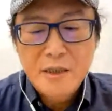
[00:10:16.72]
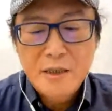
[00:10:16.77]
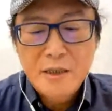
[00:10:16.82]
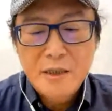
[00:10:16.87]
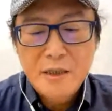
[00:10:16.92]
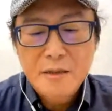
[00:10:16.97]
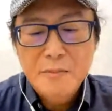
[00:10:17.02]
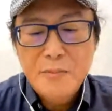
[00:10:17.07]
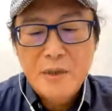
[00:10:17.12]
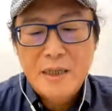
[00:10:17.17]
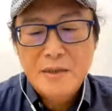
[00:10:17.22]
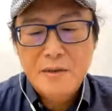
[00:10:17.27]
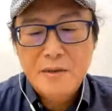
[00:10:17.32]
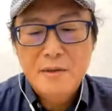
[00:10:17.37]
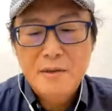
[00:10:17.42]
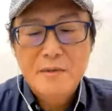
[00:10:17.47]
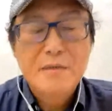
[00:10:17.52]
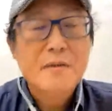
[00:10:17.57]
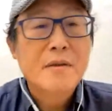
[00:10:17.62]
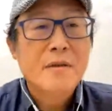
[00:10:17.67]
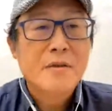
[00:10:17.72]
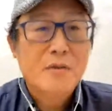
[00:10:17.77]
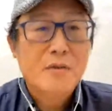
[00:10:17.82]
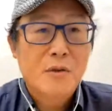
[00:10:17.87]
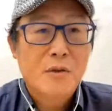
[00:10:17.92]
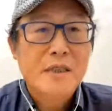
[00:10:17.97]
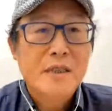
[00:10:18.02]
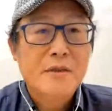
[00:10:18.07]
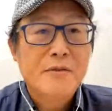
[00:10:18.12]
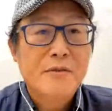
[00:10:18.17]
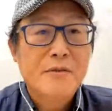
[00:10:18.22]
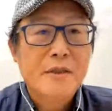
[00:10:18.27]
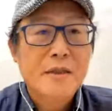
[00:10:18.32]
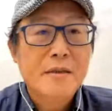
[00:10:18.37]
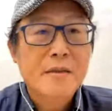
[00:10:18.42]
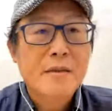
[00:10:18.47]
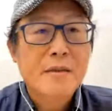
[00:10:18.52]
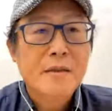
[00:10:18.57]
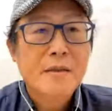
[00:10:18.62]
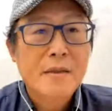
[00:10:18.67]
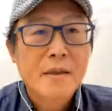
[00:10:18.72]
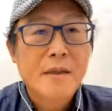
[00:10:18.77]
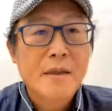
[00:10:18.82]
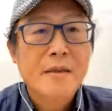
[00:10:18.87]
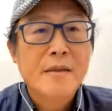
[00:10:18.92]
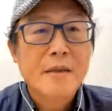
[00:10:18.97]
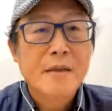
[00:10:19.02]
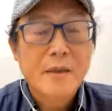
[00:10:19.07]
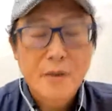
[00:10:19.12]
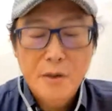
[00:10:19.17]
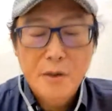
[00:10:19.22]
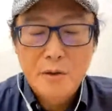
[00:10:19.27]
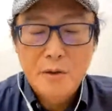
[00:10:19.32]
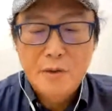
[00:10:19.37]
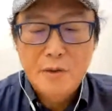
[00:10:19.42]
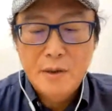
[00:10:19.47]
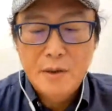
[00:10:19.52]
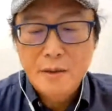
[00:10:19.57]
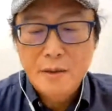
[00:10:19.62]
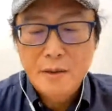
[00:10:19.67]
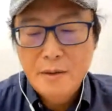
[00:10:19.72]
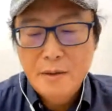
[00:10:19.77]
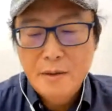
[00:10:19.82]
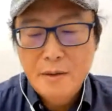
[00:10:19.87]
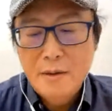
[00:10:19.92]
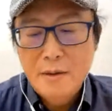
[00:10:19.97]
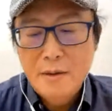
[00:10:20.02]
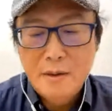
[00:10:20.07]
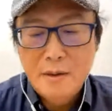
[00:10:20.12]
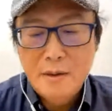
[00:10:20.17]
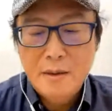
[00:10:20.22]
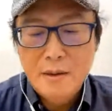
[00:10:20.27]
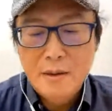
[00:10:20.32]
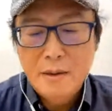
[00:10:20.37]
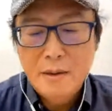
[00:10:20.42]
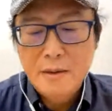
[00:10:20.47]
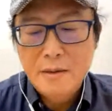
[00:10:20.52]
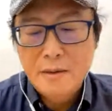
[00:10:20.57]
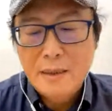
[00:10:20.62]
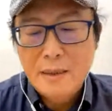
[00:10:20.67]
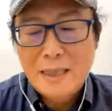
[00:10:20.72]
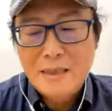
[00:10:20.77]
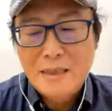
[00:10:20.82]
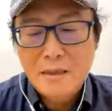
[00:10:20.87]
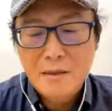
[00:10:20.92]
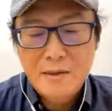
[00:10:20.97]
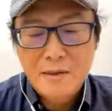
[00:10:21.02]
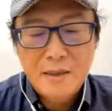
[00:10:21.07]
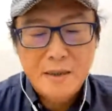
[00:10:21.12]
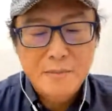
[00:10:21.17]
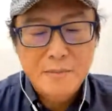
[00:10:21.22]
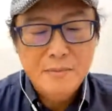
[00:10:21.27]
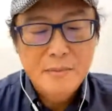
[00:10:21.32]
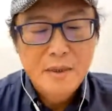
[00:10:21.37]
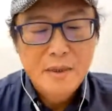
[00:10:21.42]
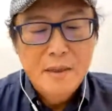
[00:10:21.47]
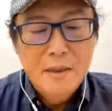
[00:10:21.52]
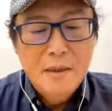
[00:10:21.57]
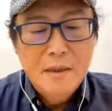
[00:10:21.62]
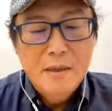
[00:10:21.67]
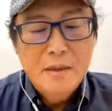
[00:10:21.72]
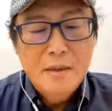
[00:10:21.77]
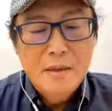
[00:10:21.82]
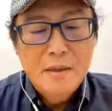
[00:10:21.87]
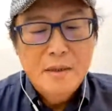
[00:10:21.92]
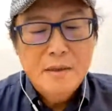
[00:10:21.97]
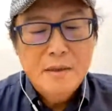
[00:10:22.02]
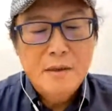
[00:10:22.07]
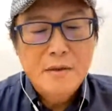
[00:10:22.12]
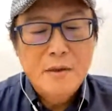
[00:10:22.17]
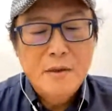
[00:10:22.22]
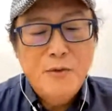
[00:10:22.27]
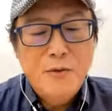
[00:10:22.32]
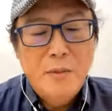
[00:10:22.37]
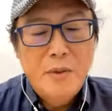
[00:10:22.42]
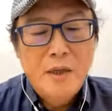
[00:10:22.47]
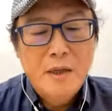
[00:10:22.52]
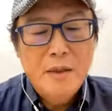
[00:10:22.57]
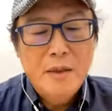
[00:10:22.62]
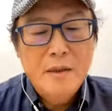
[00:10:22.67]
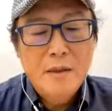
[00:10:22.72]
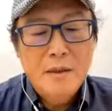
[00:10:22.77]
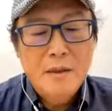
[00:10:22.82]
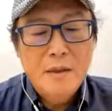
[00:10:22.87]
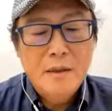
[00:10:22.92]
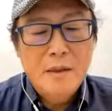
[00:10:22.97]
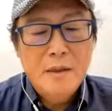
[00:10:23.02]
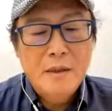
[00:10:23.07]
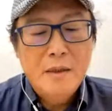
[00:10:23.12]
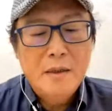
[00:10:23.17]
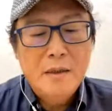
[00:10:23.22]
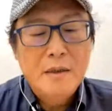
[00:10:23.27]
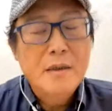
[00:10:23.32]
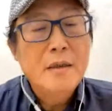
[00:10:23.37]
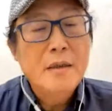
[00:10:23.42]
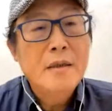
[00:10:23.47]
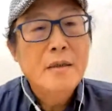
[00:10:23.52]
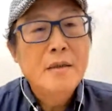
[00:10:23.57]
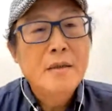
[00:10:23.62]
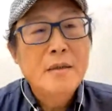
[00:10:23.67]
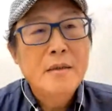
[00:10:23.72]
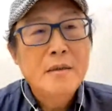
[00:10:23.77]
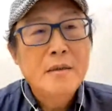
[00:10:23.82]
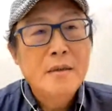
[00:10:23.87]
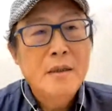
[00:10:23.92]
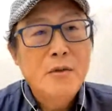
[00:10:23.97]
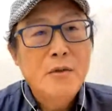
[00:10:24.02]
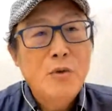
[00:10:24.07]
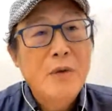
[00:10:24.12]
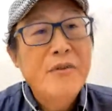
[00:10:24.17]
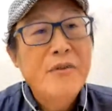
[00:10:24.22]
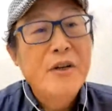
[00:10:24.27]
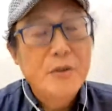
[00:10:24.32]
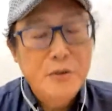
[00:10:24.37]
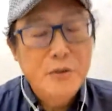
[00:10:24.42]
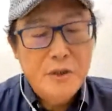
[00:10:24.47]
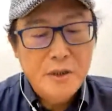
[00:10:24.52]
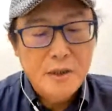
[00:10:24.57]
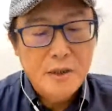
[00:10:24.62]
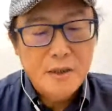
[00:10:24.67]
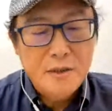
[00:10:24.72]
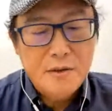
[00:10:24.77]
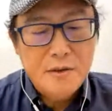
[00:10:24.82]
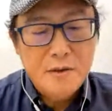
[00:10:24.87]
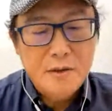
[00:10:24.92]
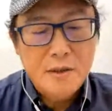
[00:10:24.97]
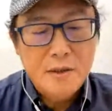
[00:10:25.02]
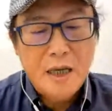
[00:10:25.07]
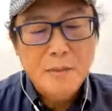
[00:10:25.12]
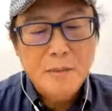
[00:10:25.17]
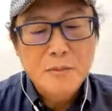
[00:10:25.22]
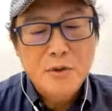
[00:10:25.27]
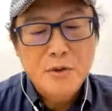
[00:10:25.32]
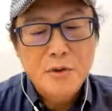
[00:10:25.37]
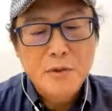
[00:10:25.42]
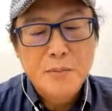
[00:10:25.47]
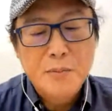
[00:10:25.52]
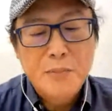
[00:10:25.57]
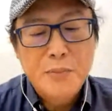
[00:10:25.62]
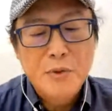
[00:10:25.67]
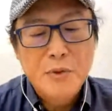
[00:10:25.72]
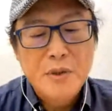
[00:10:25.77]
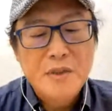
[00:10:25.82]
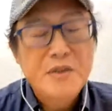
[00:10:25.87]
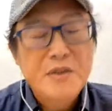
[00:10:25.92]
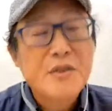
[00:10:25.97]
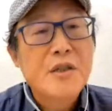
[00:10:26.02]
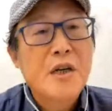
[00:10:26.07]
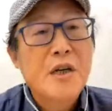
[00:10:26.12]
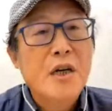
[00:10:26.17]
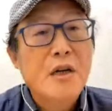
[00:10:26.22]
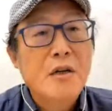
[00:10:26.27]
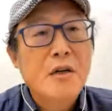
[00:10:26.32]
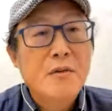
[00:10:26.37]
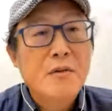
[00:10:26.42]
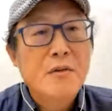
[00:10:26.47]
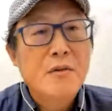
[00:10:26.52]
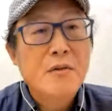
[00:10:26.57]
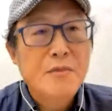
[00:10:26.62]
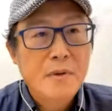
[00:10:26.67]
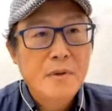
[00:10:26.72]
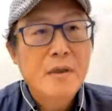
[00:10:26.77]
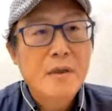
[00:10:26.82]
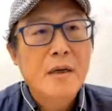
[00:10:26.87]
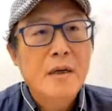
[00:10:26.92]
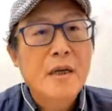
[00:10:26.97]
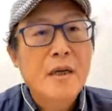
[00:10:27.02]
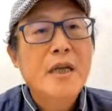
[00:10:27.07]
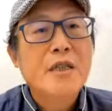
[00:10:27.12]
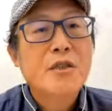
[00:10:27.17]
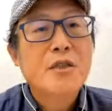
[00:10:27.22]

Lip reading: Production process is quite different, and gore is not the same. So the former, the Revolutionist, aimed to preserve